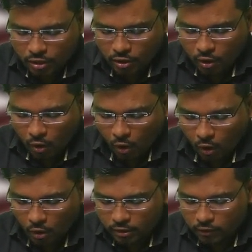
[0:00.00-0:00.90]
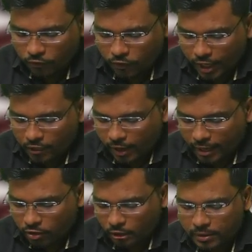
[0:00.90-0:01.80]
all the fair value
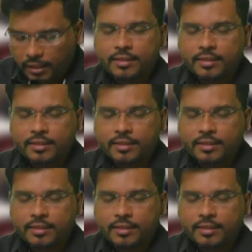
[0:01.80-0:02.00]
of the asset.